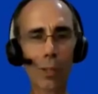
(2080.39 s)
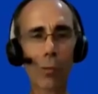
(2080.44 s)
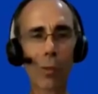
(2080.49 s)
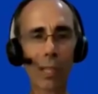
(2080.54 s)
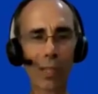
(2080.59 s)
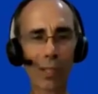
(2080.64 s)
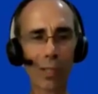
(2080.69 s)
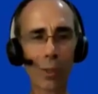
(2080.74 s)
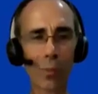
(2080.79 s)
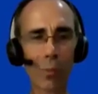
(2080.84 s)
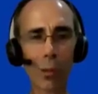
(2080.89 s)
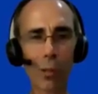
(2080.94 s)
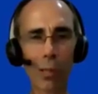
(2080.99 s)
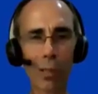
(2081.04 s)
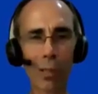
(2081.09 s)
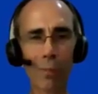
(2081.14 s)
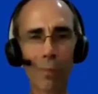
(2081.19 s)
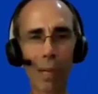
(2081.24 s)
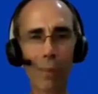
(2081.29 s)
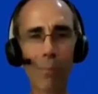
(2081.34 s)
So the record's
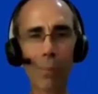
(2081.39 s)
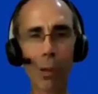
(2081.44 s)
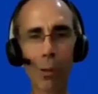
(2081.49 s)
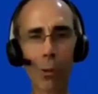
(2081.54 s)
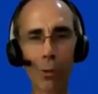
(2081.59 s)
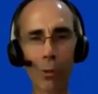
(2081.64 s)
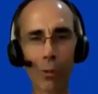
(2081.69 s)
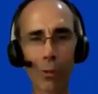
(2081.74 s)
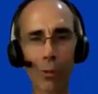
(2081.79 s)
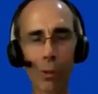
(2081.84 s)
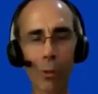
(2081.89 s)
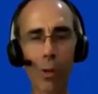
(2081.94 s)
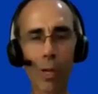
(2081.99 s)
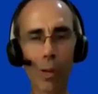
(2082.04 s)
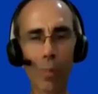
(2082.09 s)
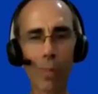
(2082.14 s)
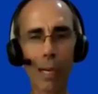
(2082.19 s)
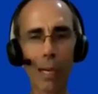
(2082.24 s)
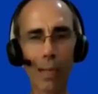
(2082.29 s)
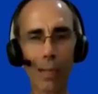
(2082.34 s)
broken by both
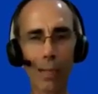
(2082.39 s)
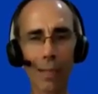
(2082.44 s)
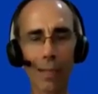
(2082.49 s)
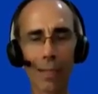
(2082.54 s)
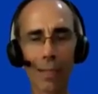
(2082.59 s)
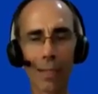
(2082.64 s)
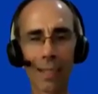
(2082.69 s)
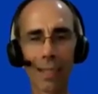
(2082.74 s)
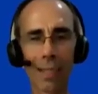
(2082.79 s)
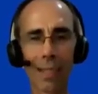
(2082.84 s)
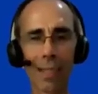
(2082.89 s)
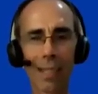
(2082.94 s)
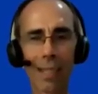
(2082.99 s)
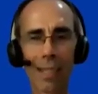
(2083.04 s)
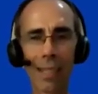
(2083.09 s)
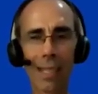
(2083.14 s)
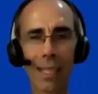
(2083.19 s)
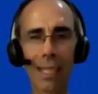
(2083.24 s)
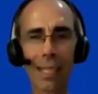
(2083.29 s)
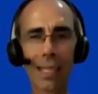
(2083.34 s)
quarterbacks
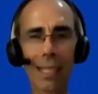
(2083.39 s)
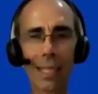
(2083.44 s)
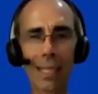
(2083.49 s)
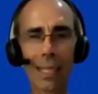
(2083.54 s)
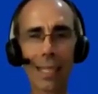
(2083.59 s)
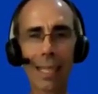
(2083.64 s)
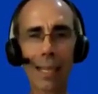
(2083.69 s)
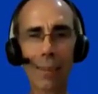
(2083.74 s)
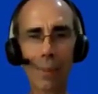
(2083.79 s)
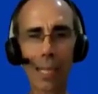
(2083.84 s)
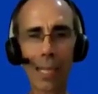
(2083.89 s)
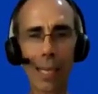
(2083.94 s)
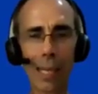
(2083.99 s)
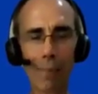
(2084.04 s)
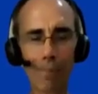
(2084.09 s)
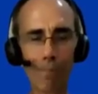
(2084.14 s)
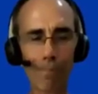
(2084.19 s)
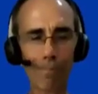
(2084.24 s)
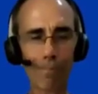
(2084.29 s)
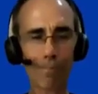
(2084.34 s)
in the same
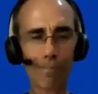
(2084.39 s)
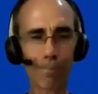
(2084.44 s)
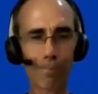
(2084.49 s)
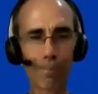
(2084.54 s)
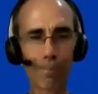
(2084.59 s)
game.